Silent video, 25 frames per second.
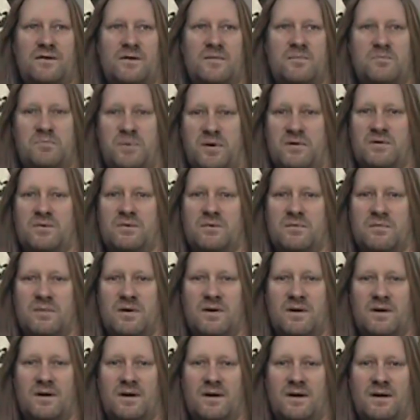and boom,
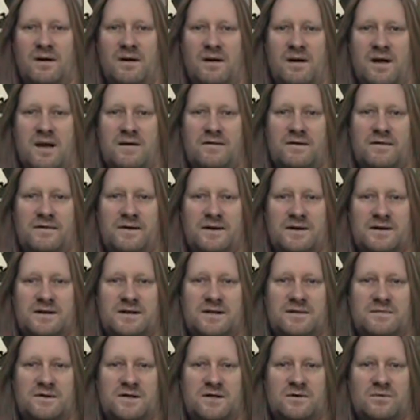everything
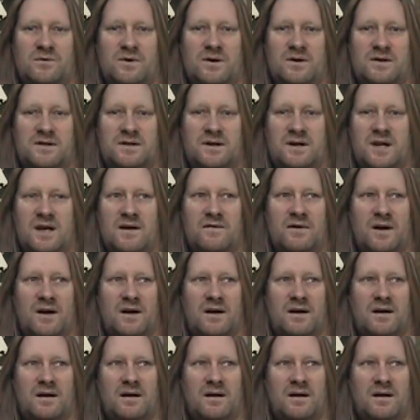seems to work together.